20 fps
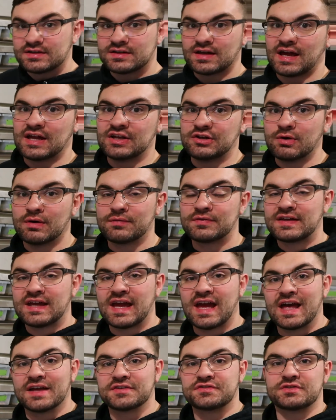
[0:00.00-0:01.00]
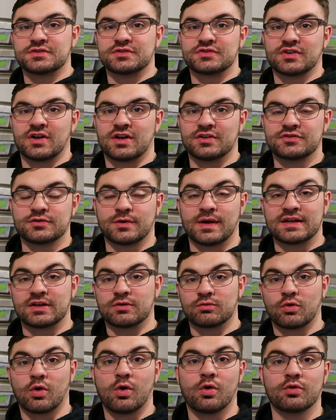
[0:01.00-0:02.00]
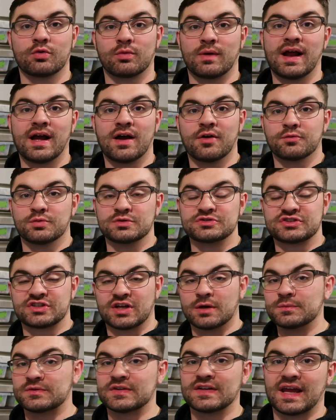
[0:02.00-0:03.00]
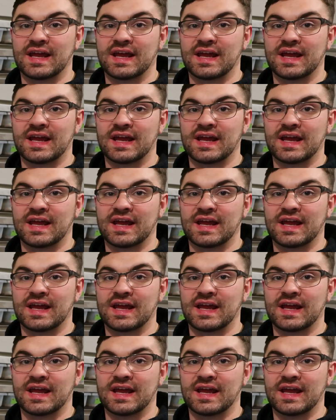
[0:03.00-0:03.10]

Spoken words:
I do have casters on so I can roll it around, which comes in